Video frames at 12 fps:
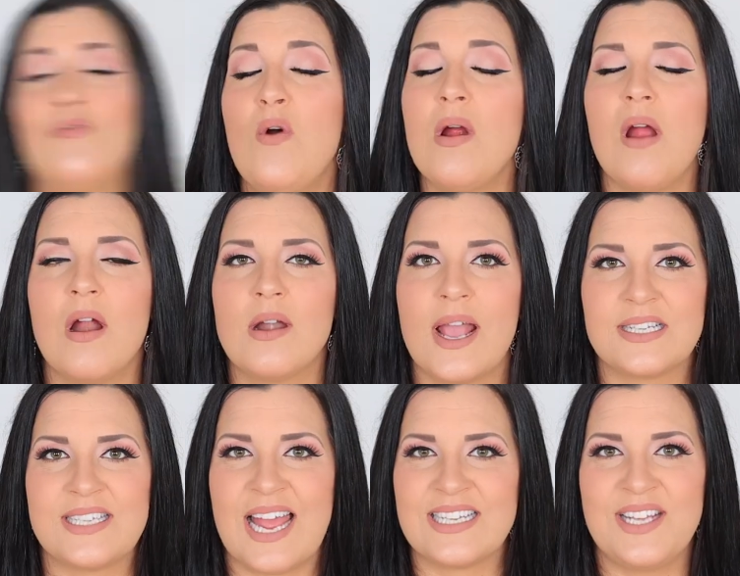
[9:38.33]
For our
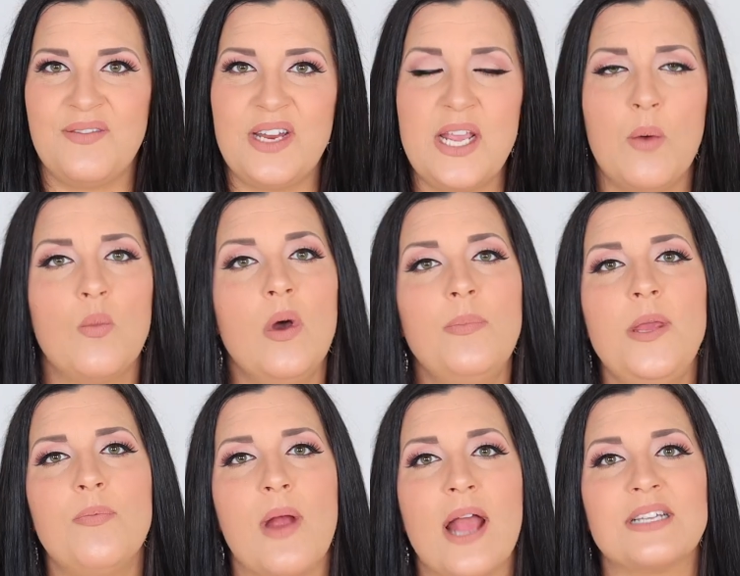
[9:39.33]
next activity, we'll
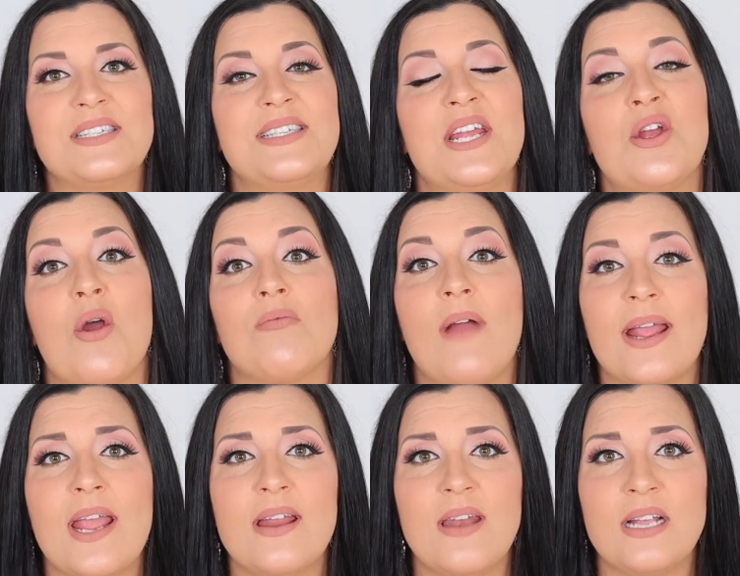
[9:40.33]
be practicing
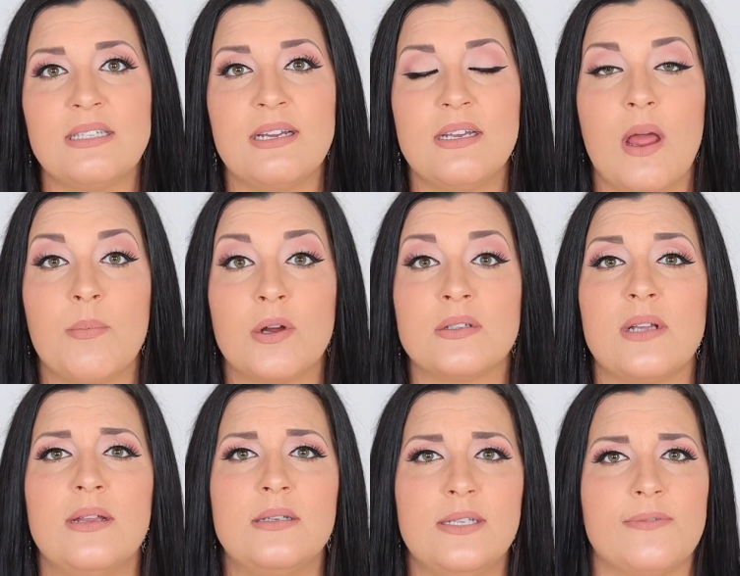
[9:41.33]
recognizing numbers
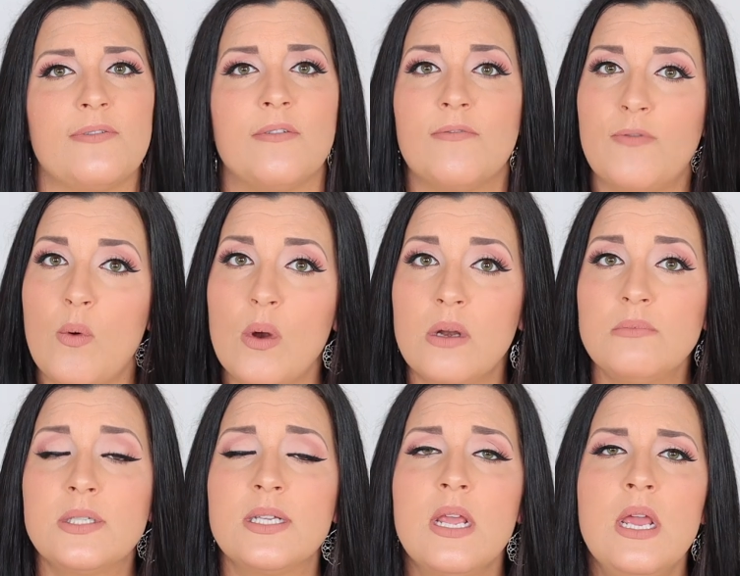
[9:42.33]
in different
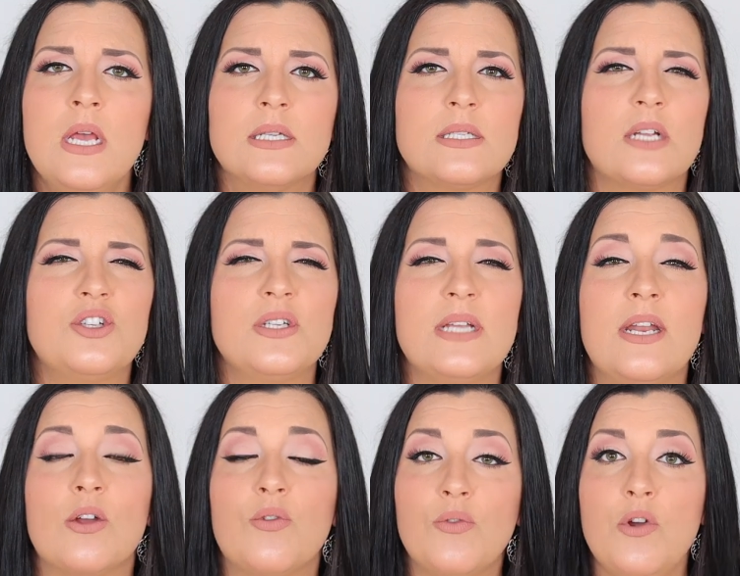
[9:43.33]
forms, such as
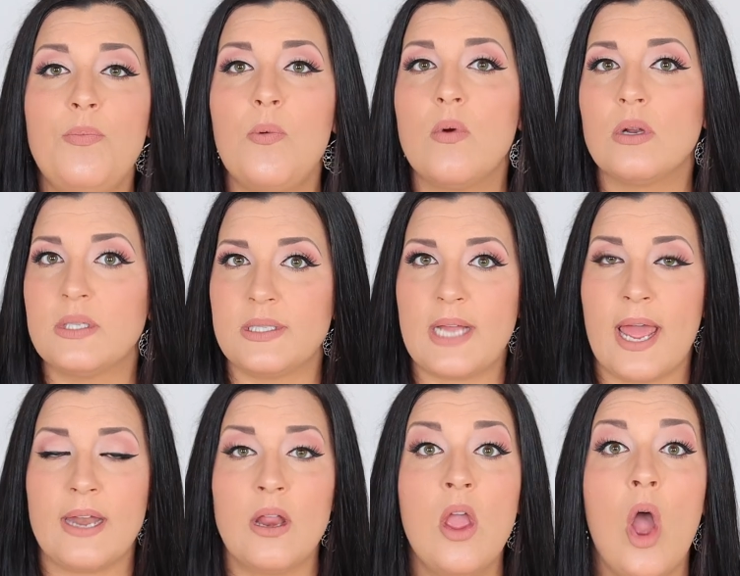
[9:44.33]
in a group or
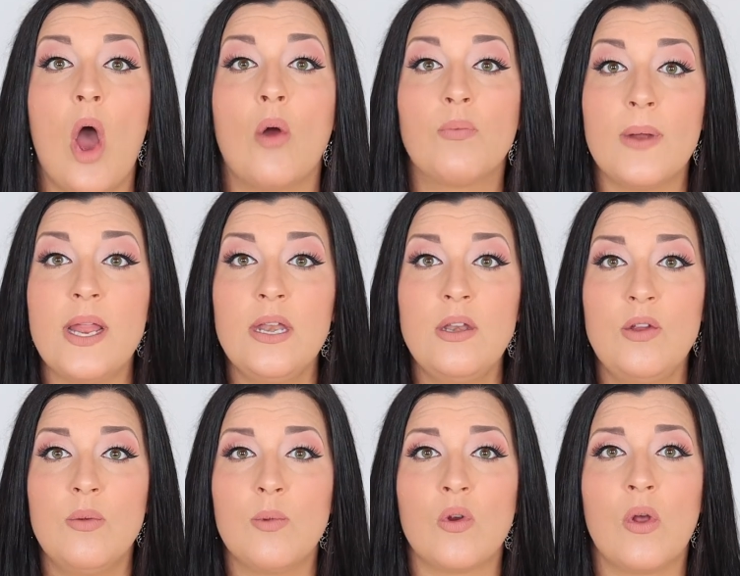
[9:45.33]
set a written
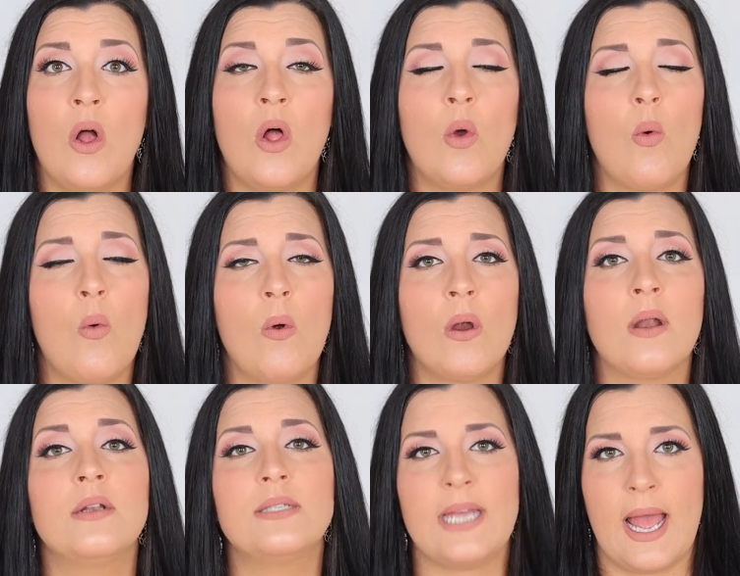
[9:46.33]
numeral,
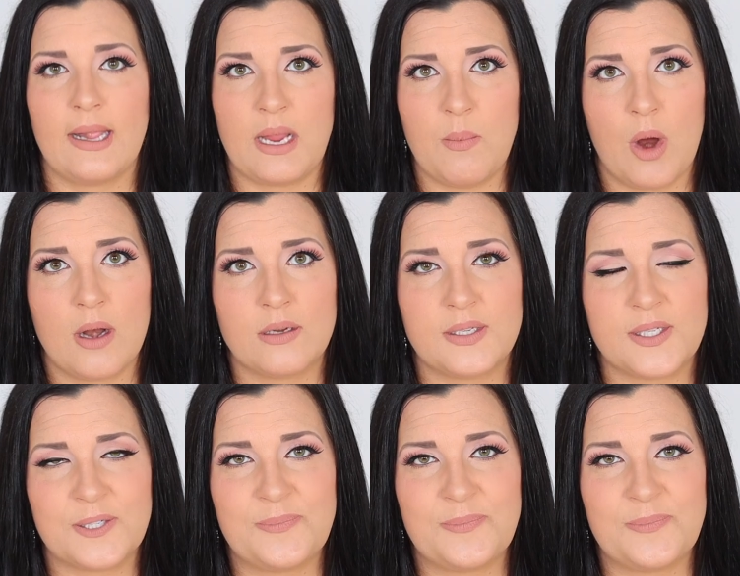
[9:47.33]
or tally marks.